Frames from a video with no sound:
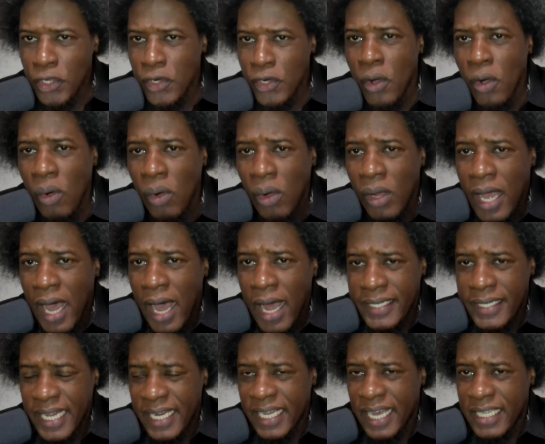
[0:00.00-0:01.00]
are
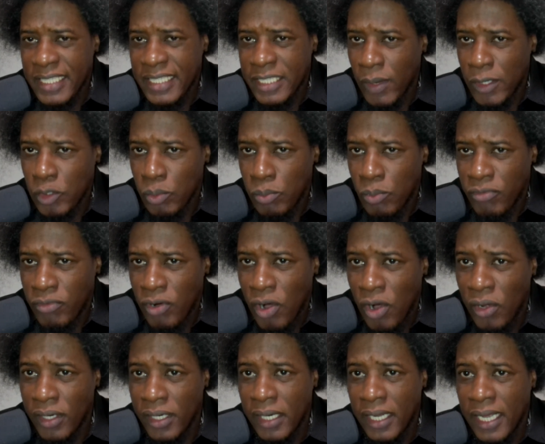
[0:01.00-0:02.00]
telling us they want to move
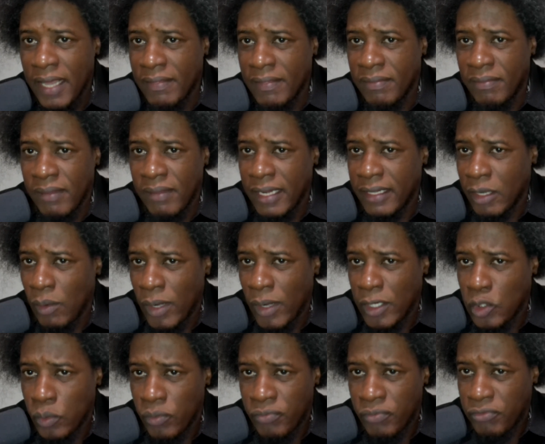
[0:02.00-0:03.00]
on and they
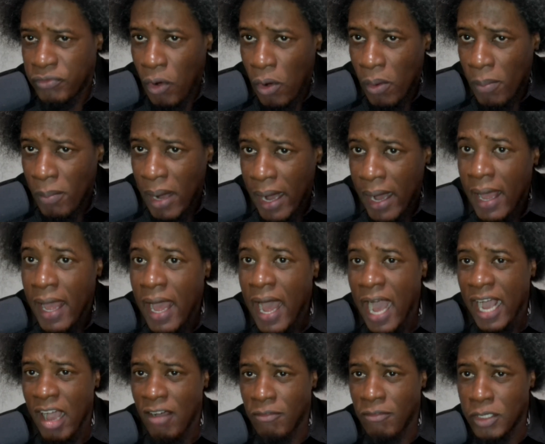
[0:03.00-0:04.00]
want to form
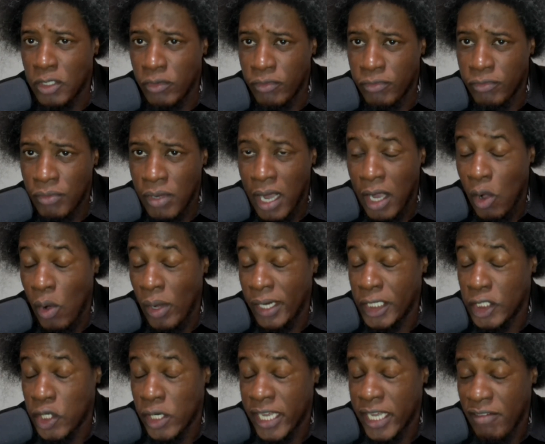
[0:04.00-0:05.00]
a
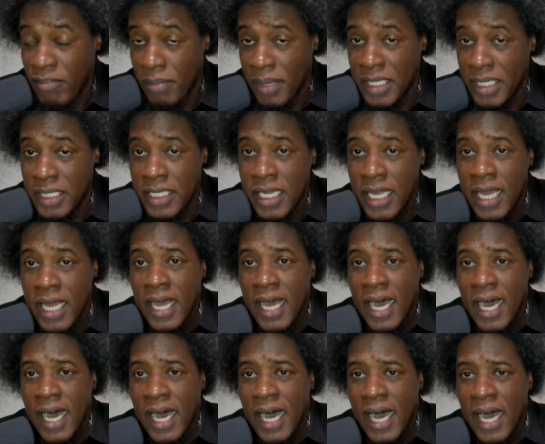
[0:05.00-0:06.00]
coalition government
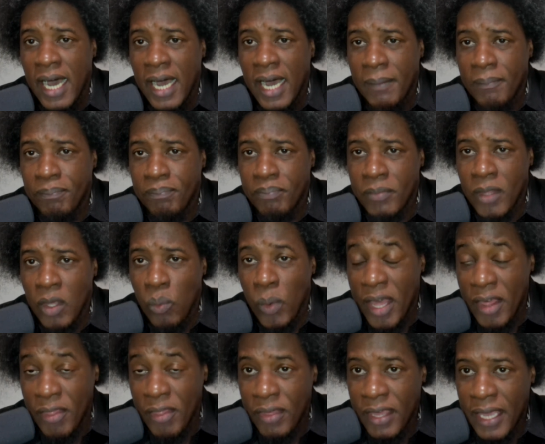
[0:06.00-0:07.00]

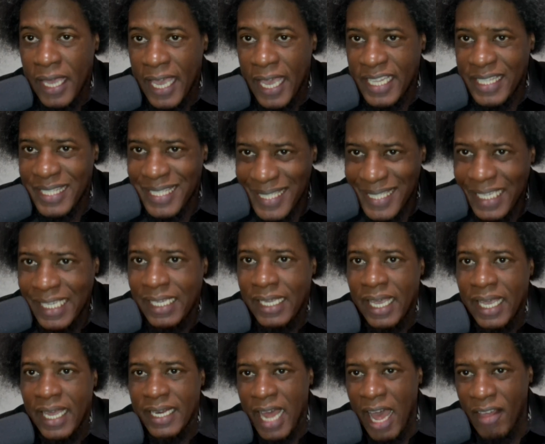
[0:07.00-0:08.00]
with ANC
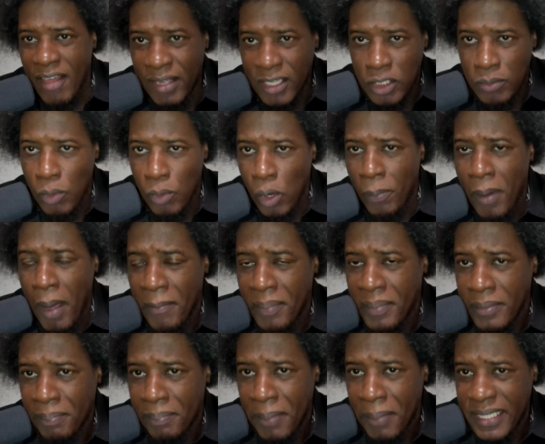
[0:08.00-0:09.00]
and other small
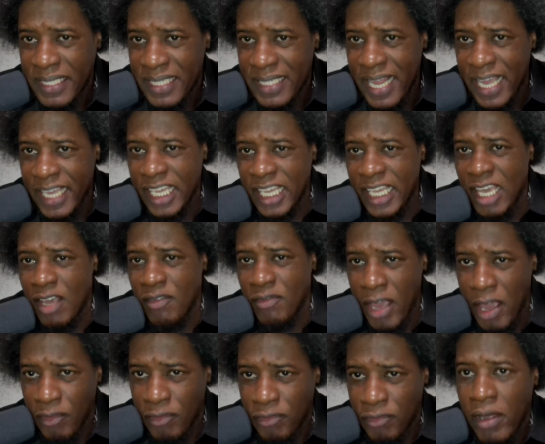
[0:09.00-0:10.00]
parties like
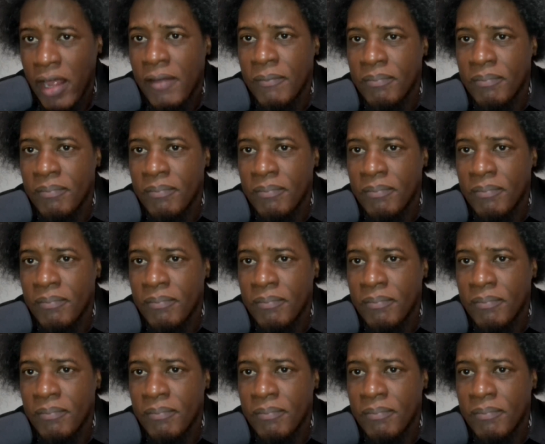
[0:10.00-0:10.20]
EFF.